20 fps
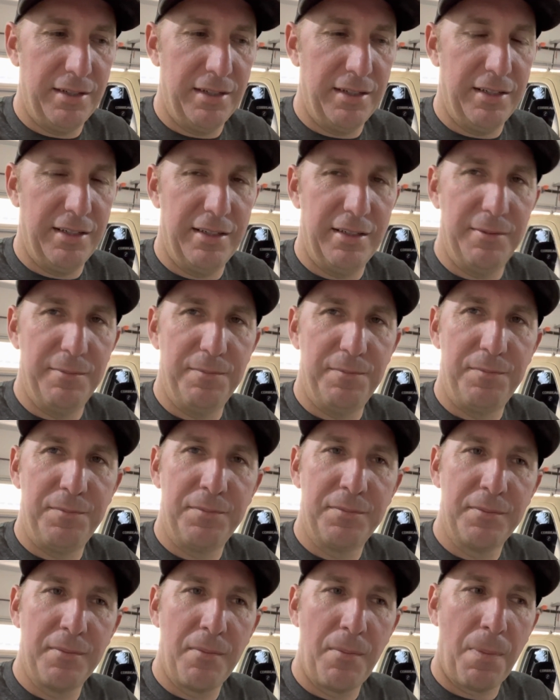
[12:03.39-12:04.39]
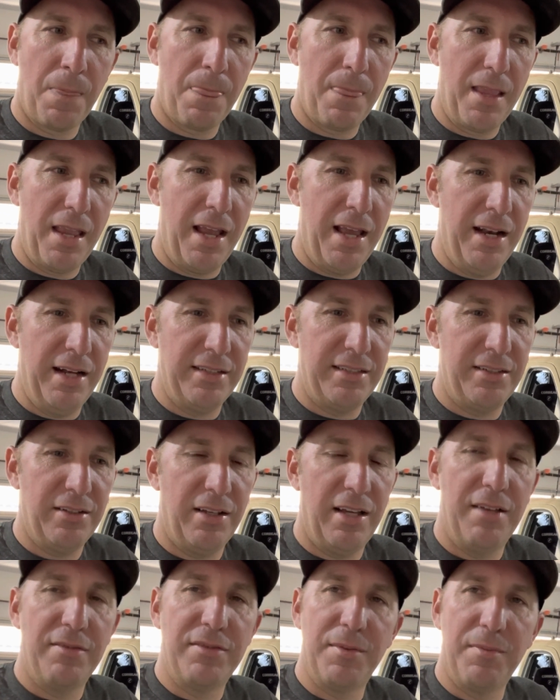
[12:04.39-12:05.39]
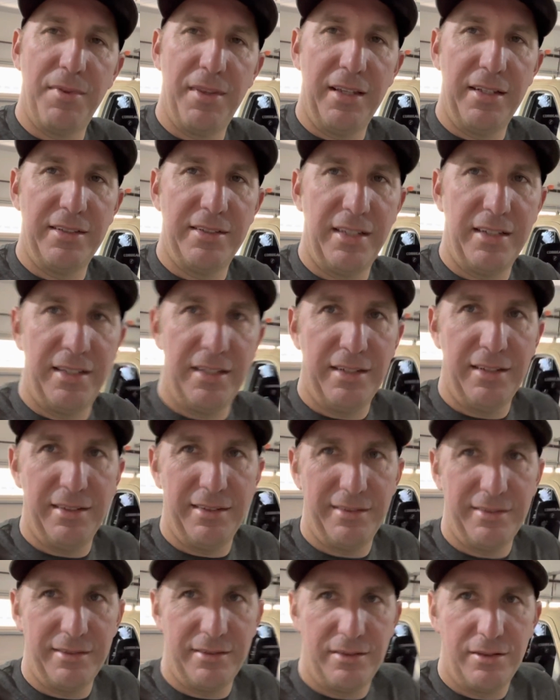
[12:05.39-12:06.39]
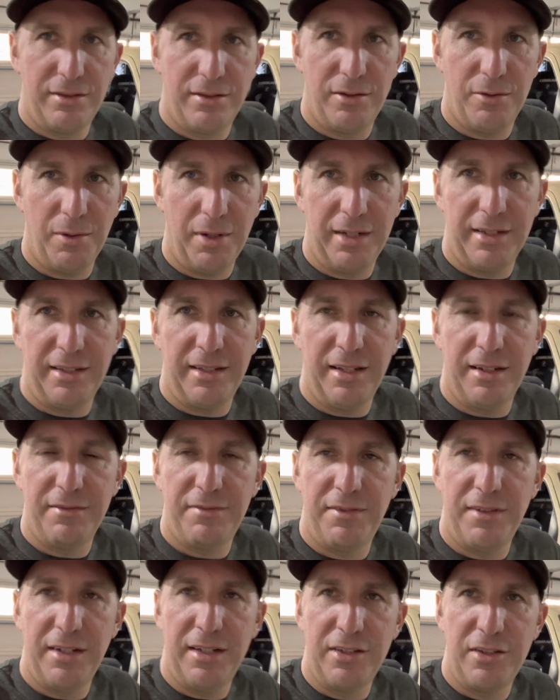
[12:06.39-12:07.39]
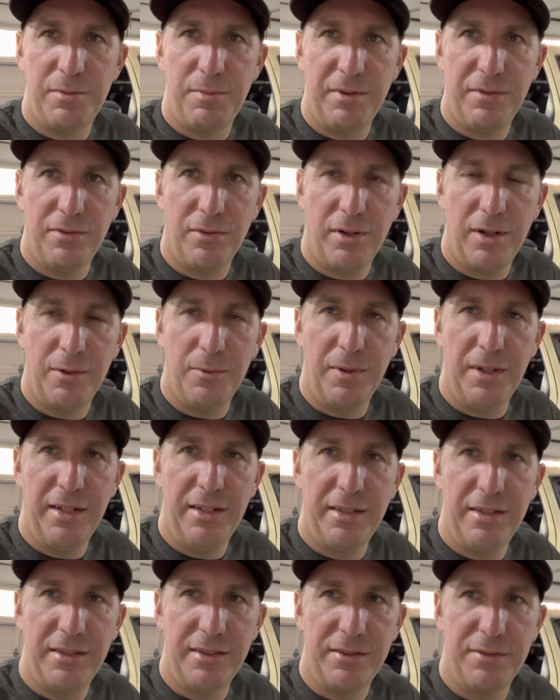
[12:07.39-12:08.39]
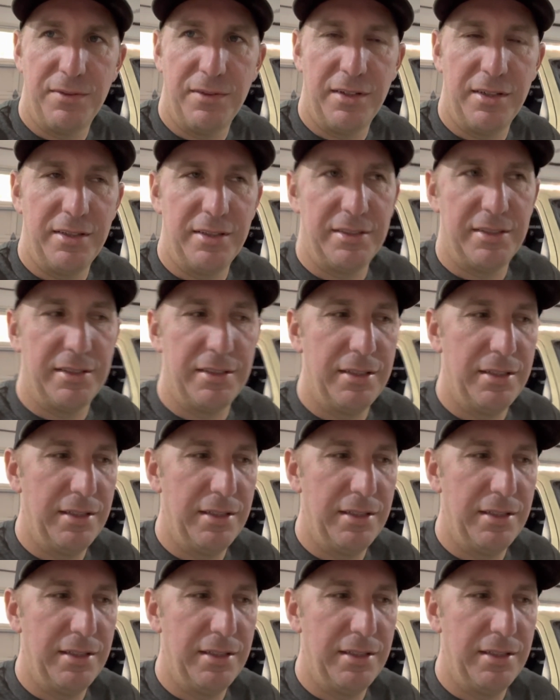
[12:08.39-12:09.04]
and I still have some things that didn't quite get finished before I went, as far as